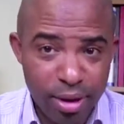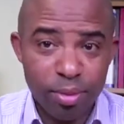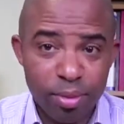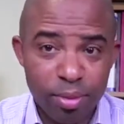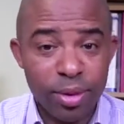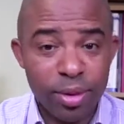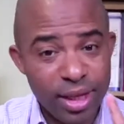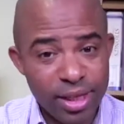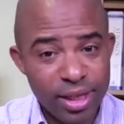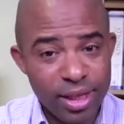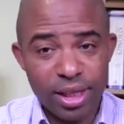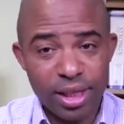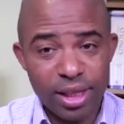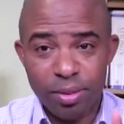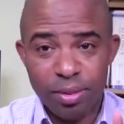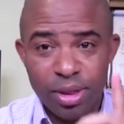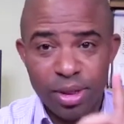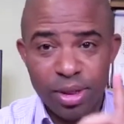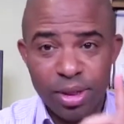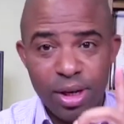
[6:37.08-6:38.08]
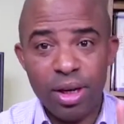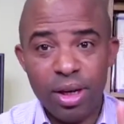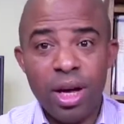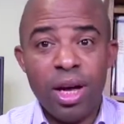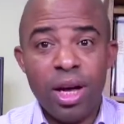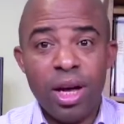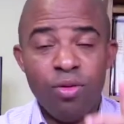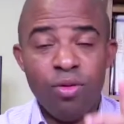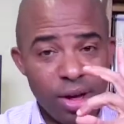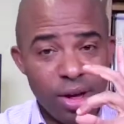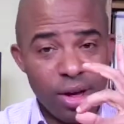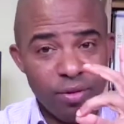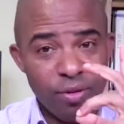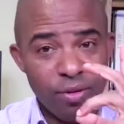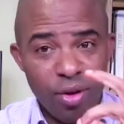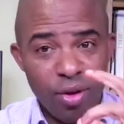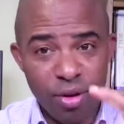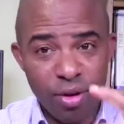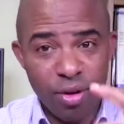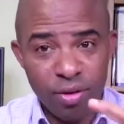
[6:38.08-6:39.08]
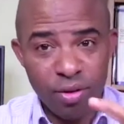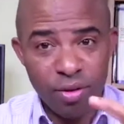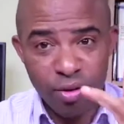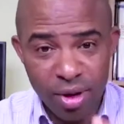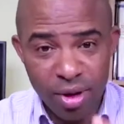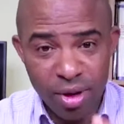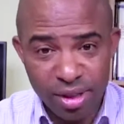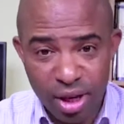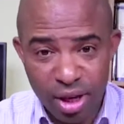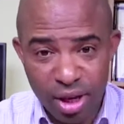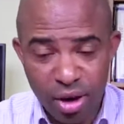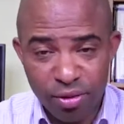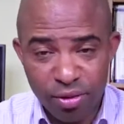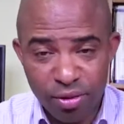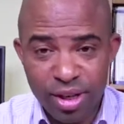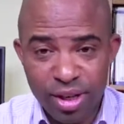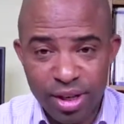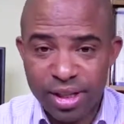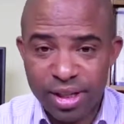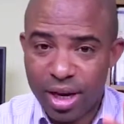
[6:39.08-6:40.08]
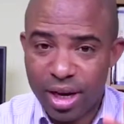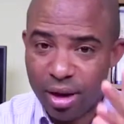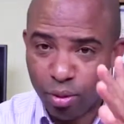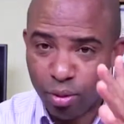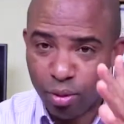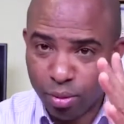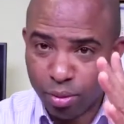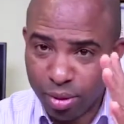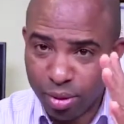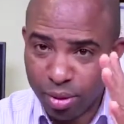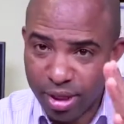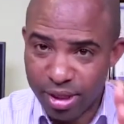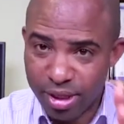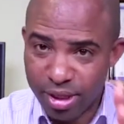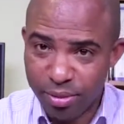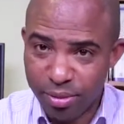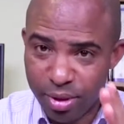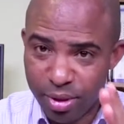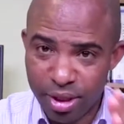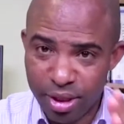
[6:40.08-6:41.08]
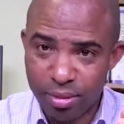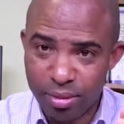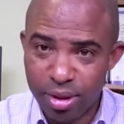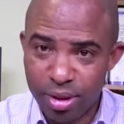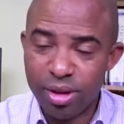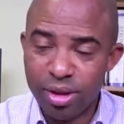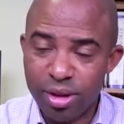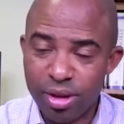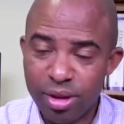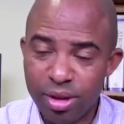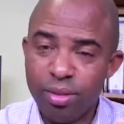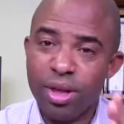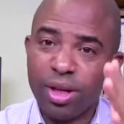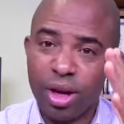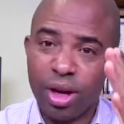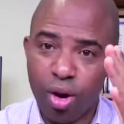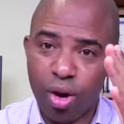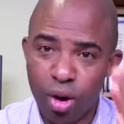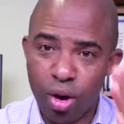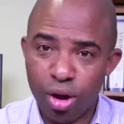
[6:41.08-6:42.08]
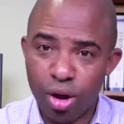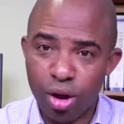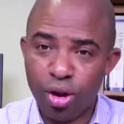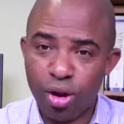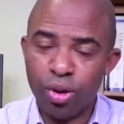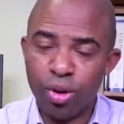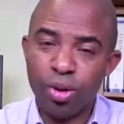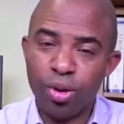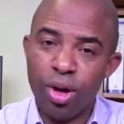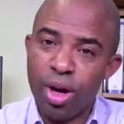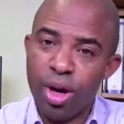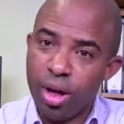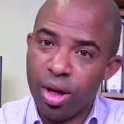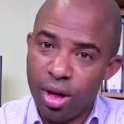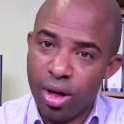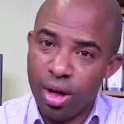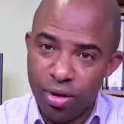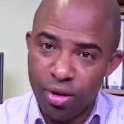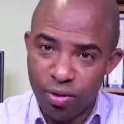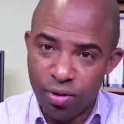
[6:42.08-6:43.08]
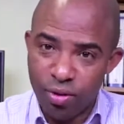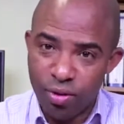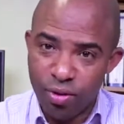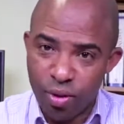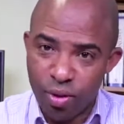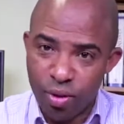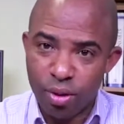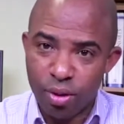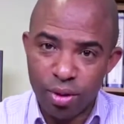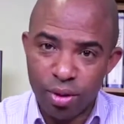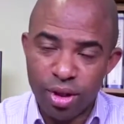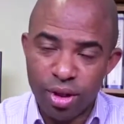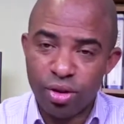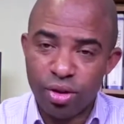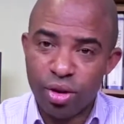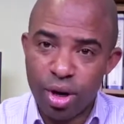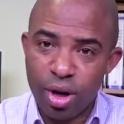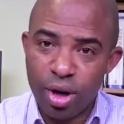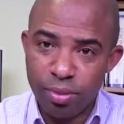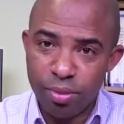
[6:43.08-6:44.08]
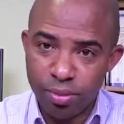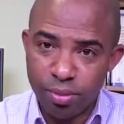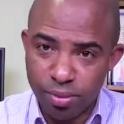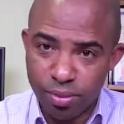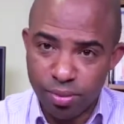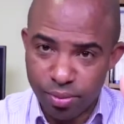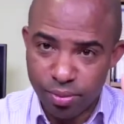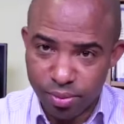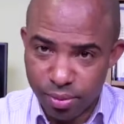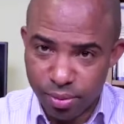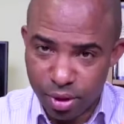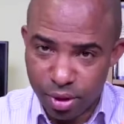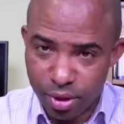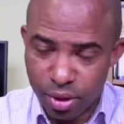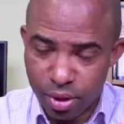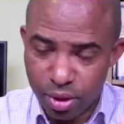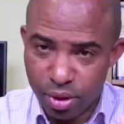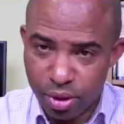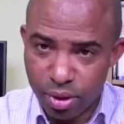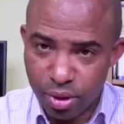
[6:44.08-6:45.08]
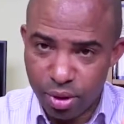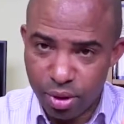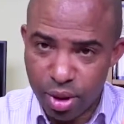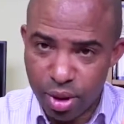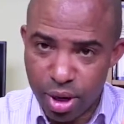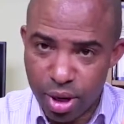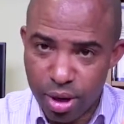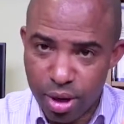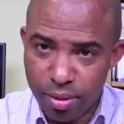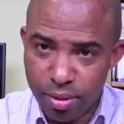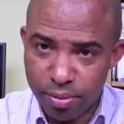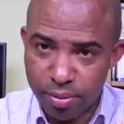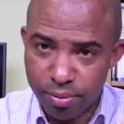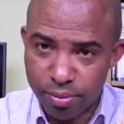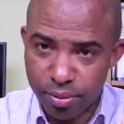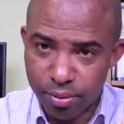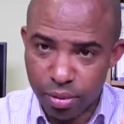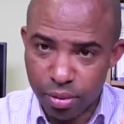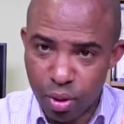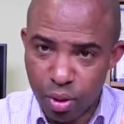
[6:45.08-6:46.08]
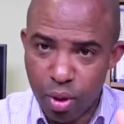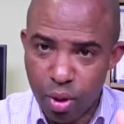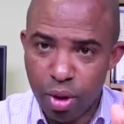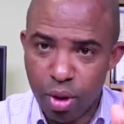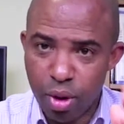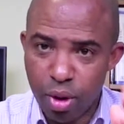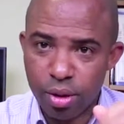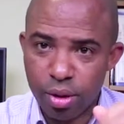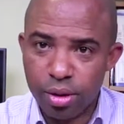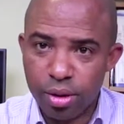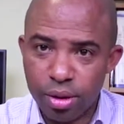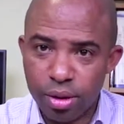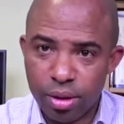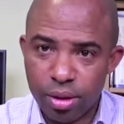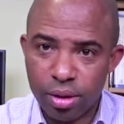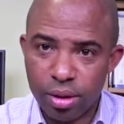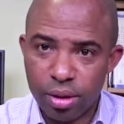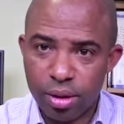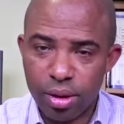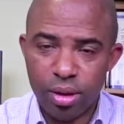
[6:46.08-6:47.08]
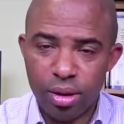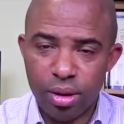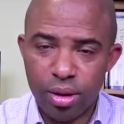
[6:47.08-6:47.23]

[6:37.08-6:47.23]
Okay, please, especially if you if you if you missed any of these, I would please please please please encourage you. If you're on Instagram, just um, go on.